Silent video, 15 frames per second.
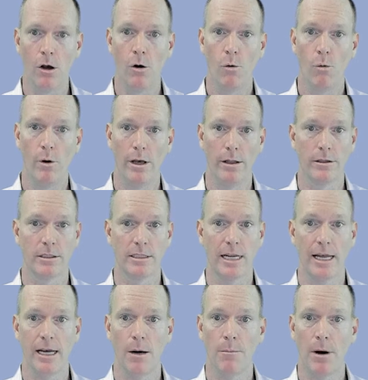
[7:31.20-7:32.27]
with,
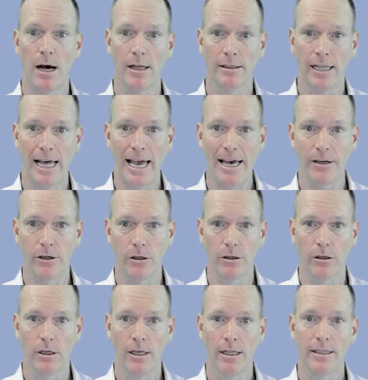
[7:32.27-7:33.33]
say, a bond
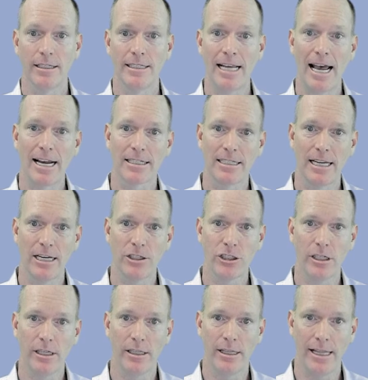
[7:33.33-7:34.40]
ladder, the
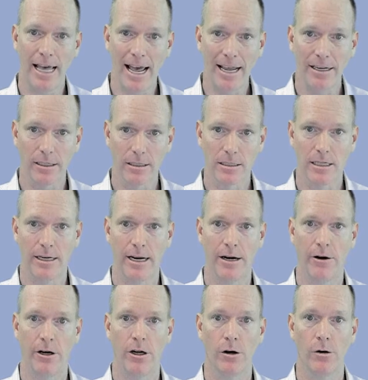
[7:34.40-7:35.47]
taxation in that
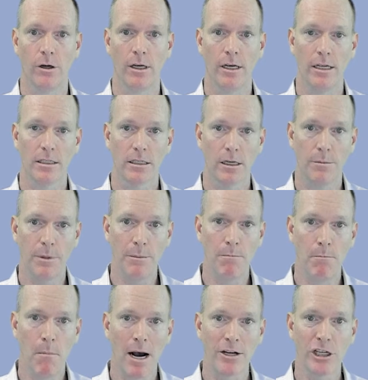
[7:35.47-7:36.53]
scenario is going to be
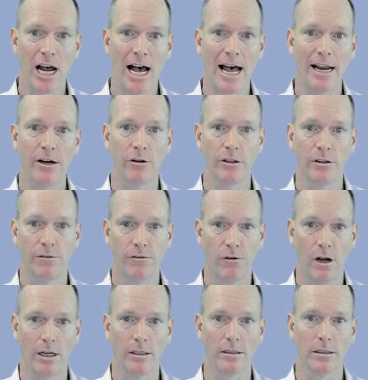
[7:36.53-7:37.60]
much higher in the
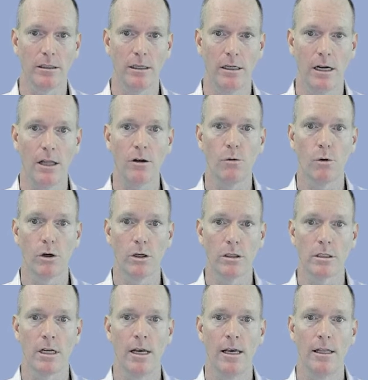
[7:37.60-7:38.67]
front. In other
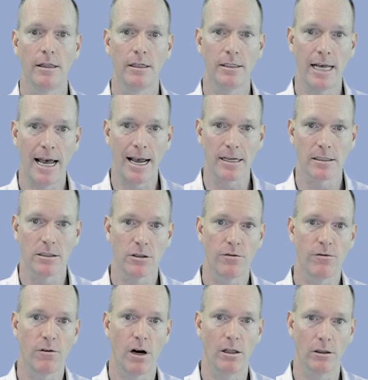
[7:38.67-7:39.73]
words, the taxes are
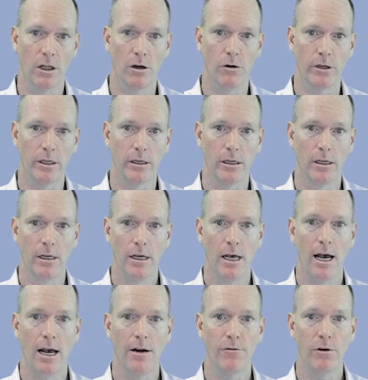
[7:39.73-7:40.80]
front loaded.
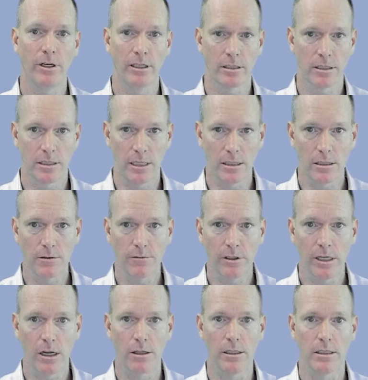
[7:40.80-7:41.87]
I've written
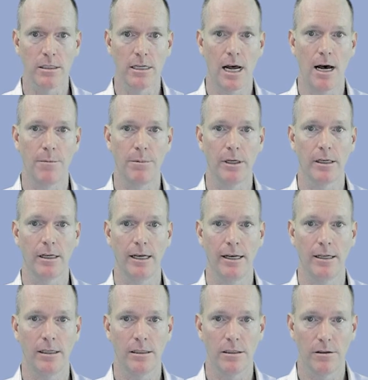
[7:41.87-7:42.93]
extensively on this topic,
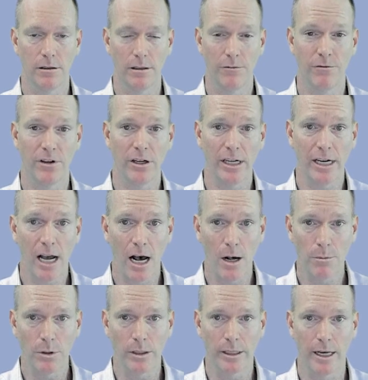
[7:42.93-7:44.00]
and it's very
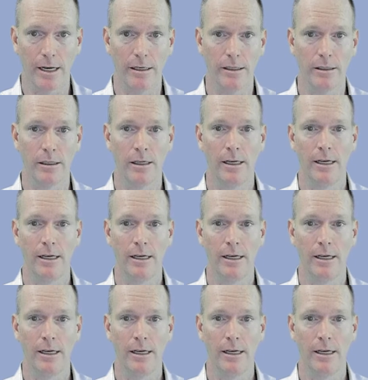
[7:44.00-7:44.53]
complicated.